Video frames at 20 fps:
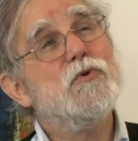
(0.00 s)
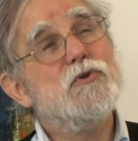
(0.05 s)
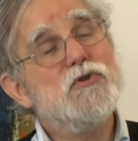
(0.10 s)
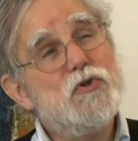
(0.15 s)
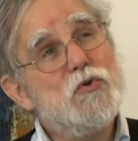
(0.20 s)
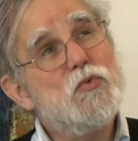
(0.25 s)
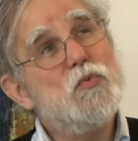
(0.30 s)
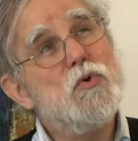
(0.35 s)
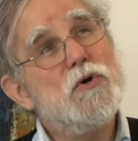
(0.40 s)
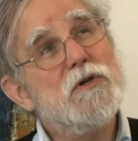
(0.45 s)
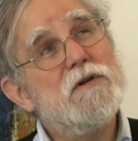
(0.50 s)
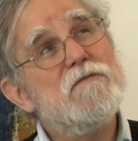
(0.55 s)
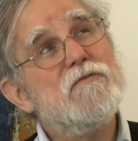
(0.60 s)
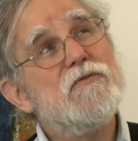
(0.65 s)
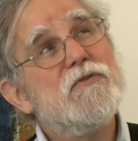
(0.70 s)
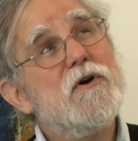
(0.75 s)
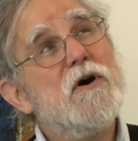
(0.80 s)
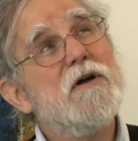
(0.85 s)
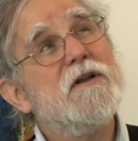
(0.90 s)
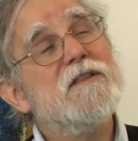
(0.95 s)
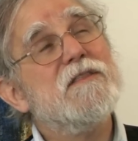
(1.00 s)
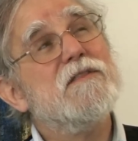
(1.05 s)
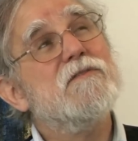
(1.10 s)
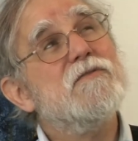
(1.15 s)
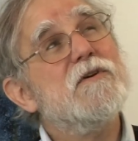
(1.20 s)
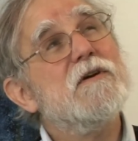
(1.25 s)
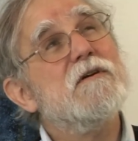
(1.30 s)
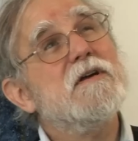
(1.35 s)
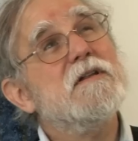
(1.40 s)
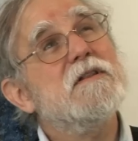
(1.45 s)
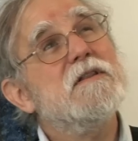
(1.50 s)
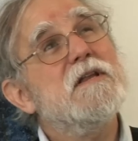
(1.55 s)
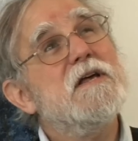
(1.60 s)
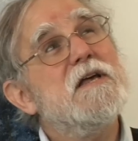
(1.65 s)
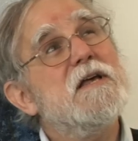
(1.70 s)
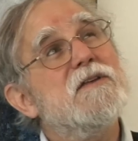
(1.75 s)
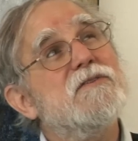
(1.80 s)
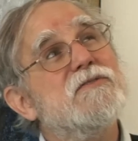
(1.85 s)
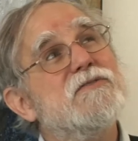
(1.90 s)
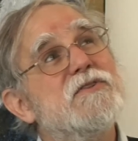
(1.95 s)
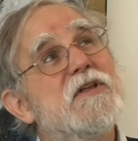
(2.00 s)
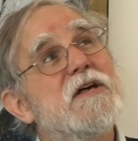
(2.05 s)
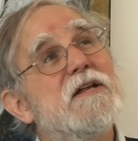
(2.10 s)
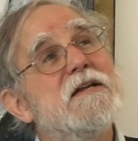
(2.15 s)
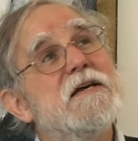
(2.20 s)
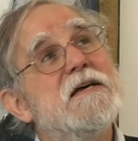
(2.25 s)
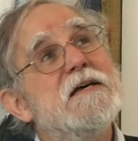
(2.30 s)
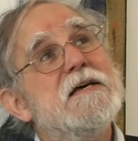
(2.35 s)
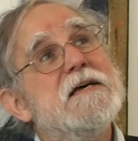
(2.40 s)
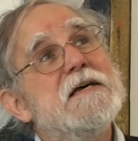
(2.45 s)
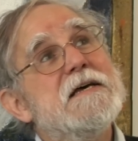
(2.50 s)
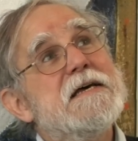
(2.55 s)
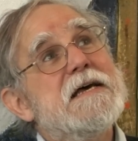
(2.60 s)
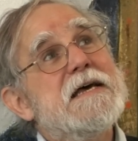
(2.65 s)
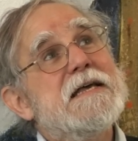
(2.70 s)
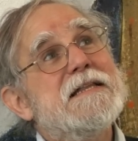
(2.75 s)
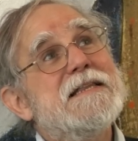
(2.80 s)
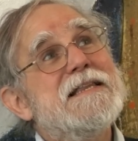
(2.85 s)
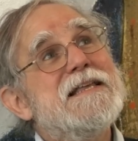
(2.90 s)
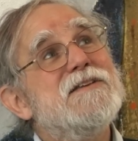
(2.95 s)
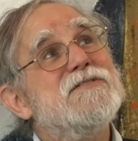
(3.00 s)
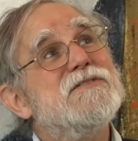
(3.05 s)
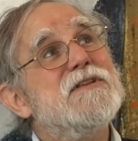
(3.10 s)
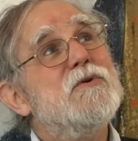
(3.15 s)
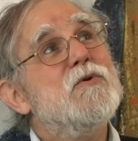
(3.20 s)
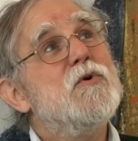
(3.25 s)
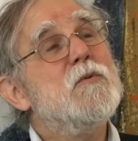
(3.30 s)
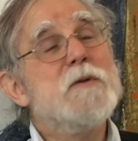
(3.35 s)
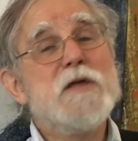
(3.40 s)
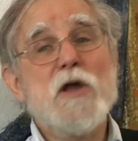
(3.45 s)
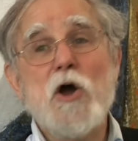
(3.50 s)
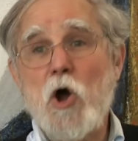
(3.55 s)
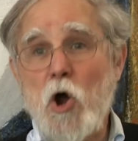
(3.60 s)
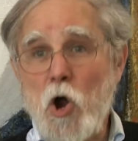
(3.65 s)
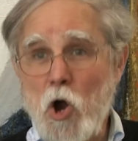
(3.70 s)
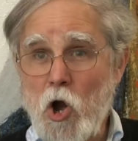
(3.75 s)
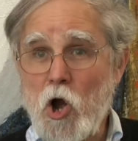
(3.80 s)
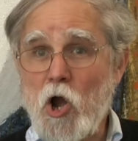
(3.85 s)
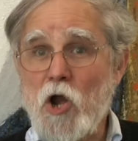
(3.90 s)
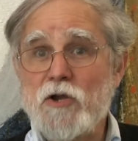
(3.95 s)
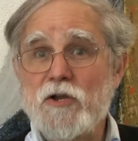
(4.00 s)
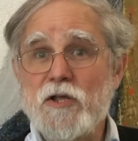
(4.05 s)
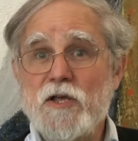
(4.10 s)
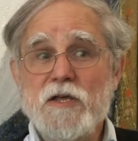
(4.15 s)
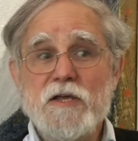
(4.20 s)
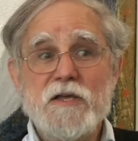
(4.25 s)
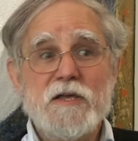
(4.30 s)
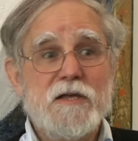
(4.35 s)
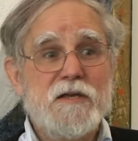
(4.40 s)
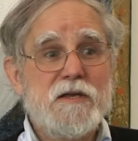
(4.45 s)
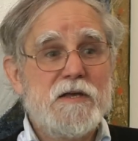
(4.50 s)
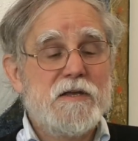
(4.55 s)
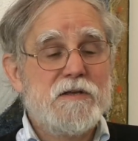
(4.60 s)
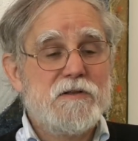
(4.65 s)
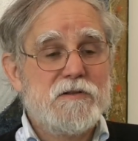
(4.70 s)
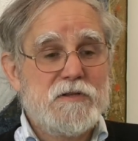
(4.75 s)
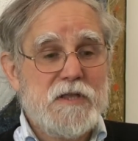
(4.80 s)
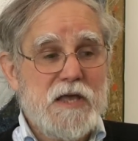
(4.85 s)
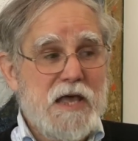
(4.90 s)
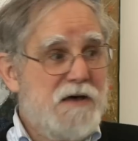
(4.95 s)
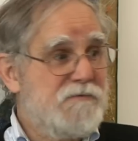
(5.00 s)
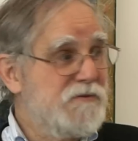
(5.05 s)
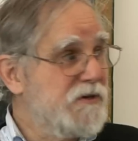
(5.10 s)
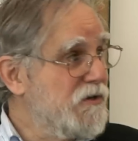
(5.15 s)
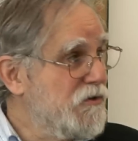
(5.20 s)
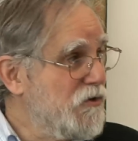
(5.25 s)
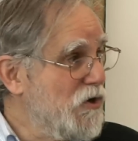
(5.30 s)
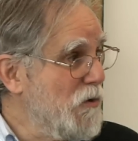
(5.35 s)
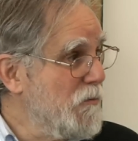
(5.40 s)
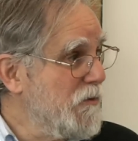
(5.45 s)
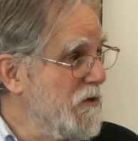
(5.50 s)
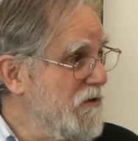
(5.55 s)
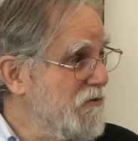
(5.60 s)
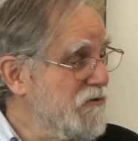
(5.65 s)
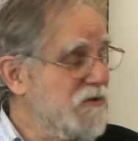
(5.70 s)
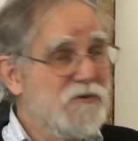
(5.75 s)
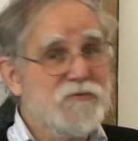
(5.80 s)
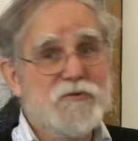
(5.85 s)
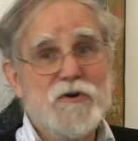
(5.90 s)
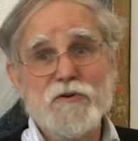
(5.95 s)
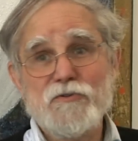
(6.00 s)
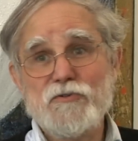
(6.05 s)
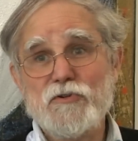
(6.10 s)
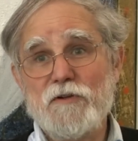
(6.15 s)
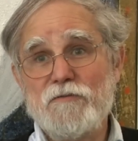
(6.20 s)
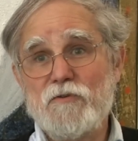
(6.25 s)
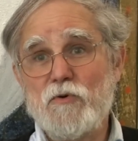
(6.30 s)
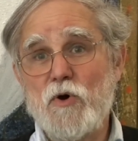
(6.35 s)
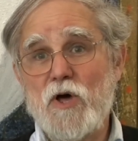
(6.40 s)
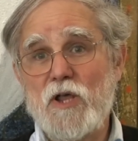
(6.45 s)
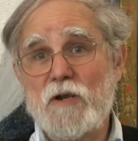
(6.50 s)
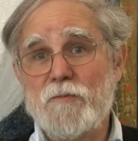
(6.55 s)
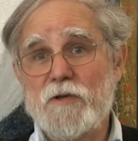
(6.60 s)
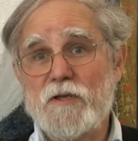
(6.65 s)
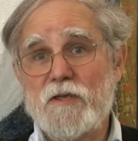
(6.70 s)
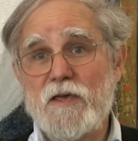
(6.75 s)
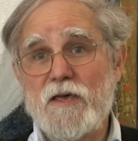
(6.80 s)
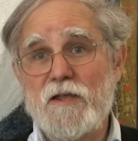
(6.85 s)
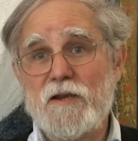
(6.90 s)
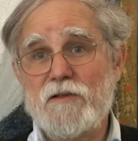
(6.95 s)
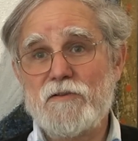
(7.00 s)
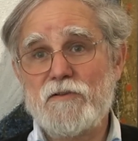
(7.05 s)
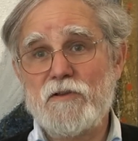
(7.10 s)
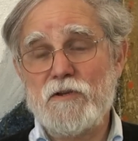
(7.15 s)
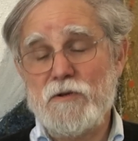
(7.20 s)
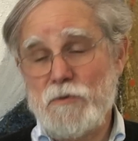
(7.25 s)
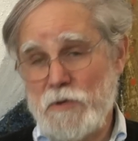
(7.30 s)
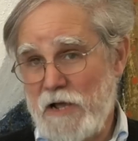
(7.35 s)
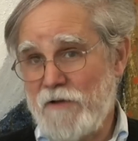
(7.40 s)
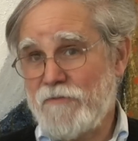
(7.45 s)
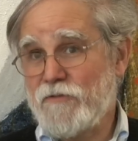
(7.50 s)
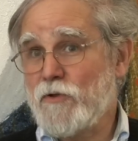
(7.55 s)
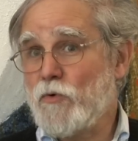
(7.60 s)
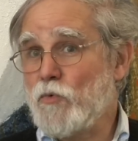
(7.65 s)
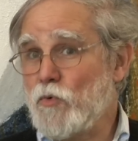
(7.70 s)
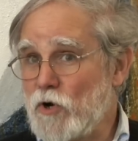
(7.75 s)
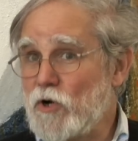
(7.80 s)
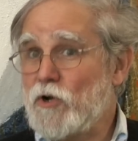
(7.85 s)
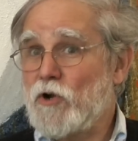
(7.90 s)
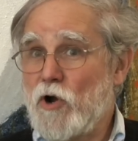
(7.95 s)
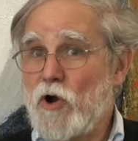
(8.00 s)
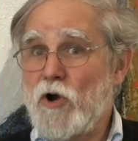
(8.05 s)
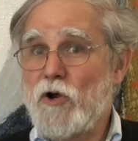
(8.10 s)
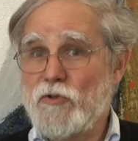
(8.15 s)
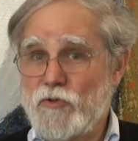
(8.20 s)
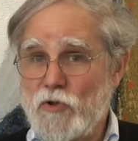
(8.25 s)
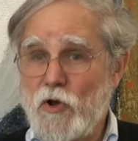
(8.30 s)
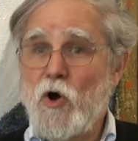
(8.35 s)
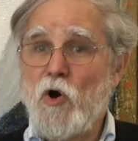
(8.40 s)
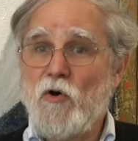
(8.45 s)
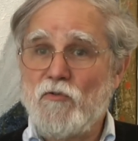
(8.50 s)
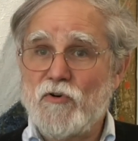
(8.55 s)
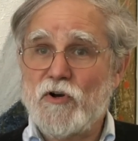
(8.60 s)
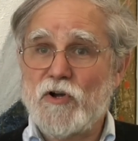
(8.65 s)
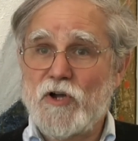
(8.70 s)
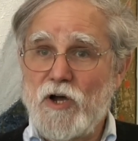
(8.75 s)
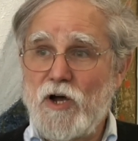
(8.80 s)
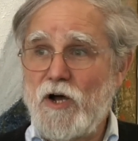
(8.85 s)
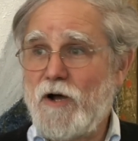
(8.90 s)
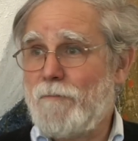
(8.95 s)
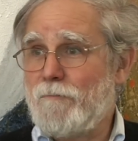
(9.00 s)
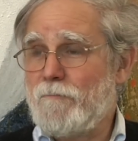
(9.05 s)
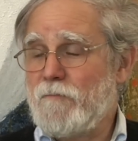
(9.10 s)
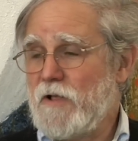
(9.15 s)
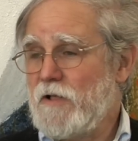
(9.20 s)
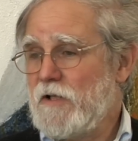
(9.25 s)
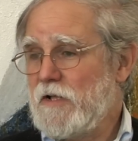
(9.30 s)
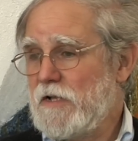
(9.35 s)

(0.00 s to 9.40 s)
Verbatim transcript: you would have thought at the very least that at least it would be hard to have a deterministic version of quantum mechanics. So you have to work hard to overcome